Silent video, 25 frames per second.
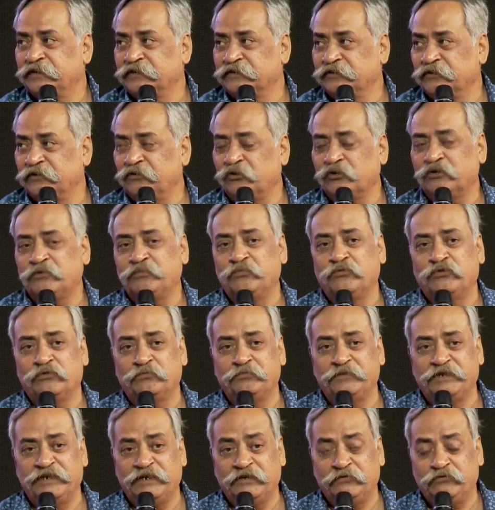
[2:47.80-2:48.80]
is a lot
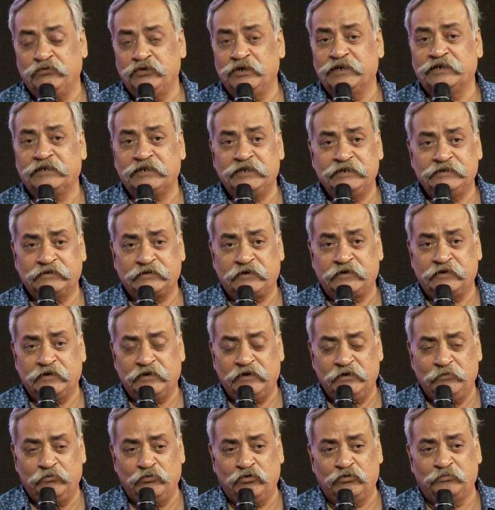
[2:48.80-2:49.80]
more meaningful, at least a
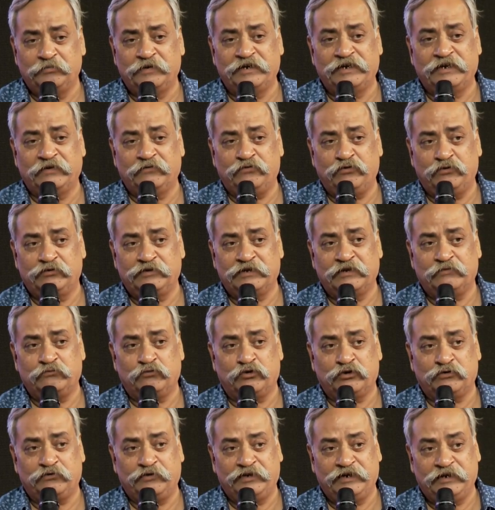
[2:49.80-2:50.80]
little more meaningful
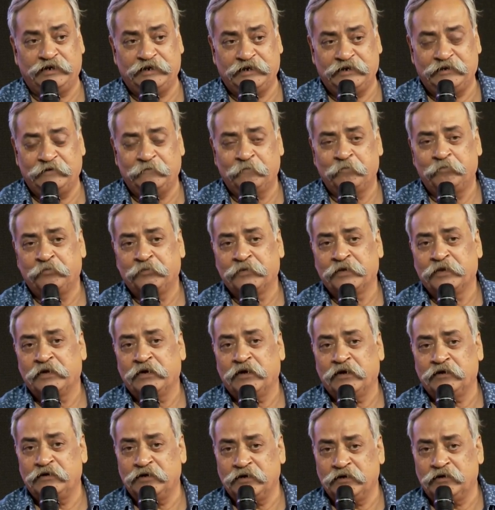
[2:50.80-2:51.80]
than what we lead,
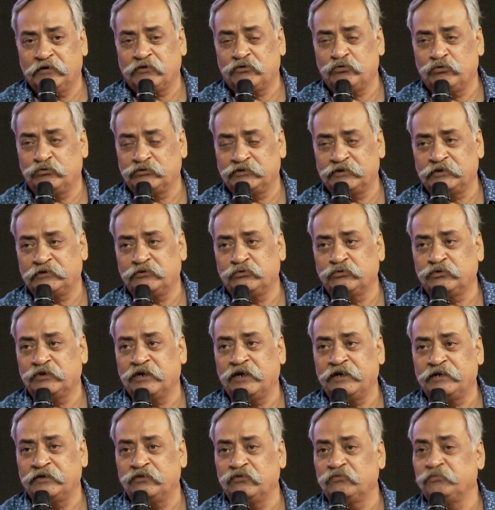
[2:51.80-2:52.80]
a little closer to
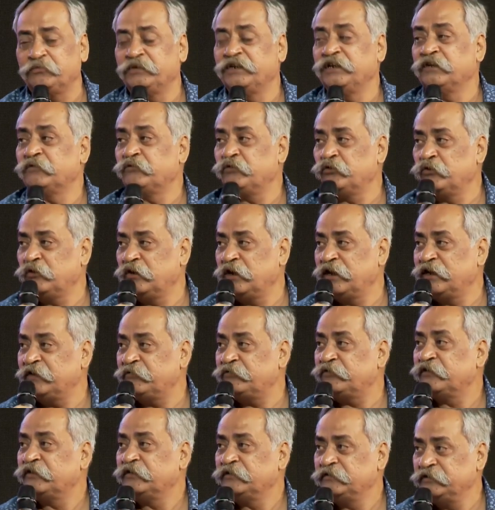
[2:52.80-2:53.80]
the kind of meaningful
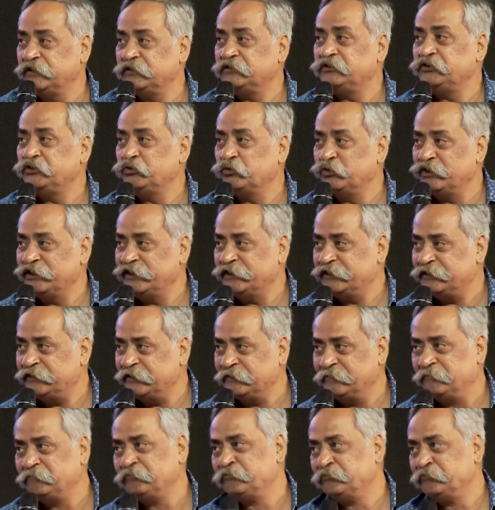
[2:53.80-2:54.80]
life that you lead.